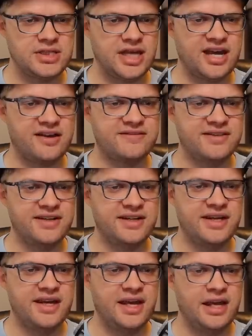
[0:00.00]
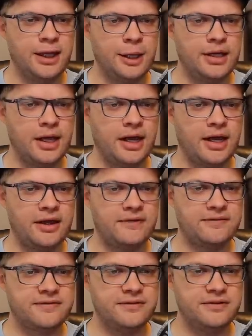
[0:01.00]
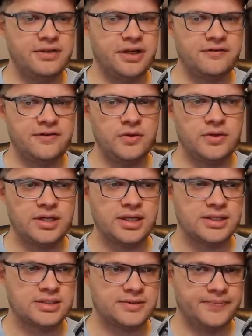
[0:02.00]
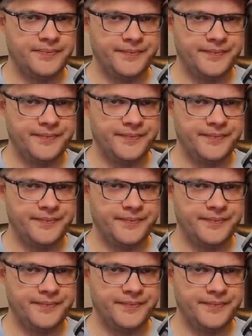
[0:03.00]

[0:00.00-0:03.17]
have, and I've done a few things.